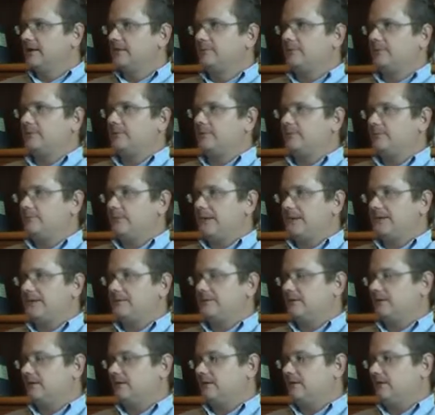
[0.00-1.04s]
People spend
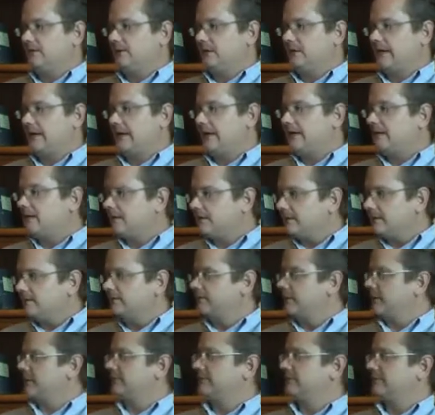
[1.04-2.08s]
endless
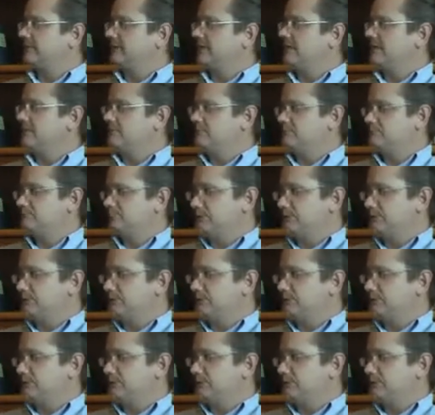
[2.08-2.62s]
amounts of time